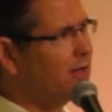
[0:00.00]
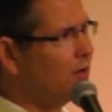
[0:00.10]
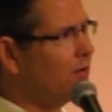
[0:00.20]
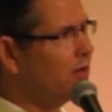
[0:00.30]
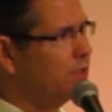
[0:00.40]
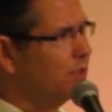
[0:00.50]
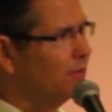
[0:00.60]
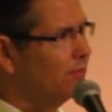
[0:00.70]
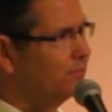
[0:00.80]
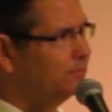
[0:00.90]
to encourage
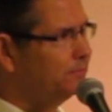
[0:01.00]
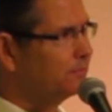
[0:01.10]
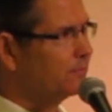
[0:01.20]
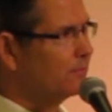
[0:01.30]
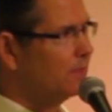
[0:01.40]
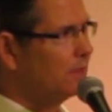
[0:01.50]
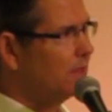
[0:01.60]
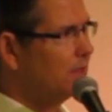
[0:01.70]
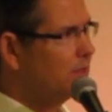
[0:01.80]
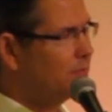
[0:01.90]
you
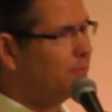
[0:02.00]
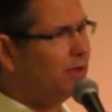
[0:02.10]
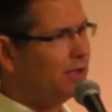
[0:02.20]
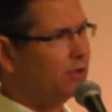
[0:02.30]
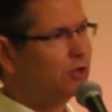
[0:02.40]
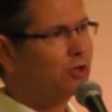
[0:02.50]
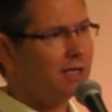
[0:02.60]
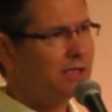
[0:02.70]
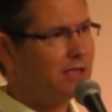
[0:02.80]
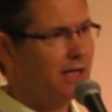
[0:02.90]
to put your
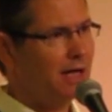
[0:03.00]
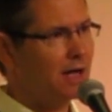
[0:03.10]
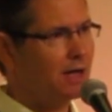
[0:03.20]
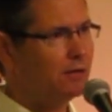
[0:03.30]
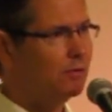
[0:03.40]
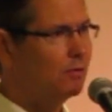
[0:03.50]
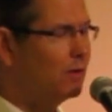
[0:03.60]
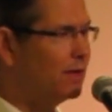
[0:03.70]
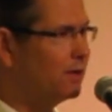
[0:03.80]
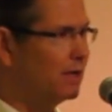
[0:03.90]
trust in God.
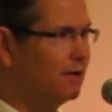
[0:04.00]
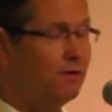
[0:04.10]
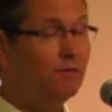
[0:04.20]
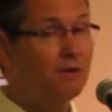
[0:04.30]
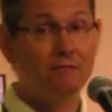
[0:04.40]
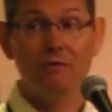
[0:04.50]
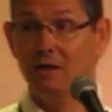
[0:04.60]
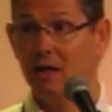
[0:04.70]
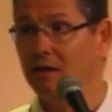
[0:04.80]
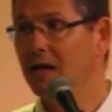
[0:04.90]
Whether if you've
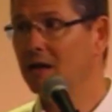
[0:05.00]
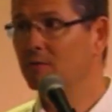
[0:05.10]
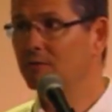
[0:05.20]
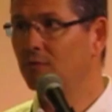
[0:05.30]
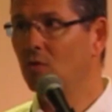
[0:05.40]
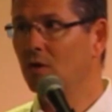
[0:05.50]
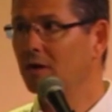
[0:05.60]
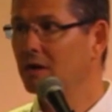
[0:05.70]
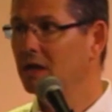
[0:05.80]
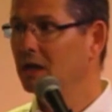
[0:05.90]
never done that
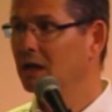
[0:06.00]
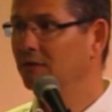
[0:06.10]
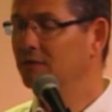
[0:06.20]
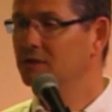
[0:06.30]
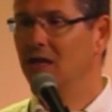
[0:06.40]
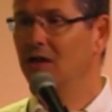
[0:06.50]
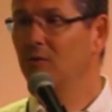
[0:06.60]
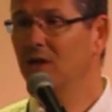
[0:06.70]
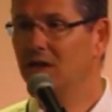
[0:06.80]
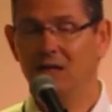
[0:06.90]
before, if you say,
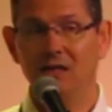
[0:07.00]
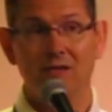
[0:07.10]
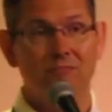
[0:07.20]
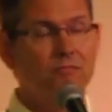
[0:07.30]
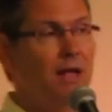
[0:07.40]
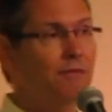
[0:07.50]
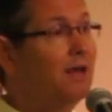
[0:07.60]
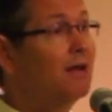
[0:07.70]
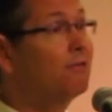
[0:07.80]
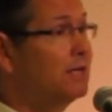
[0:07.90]
I really
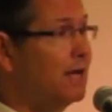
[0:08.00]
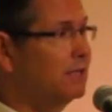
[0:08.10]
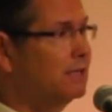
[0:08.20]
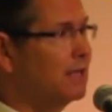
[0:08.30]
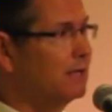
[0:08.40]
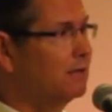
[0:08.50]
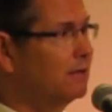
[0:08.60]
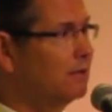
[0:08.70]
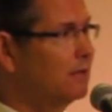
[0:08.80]
have never tasted,